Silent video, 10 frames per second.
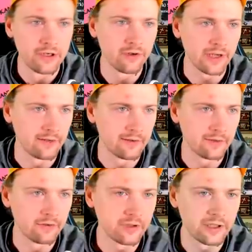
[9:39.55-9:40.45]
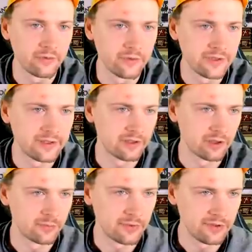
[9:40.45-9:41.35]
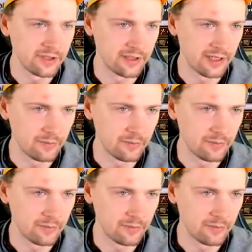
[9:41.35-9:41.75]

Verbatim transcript: Okay, I'm gonna go and start building an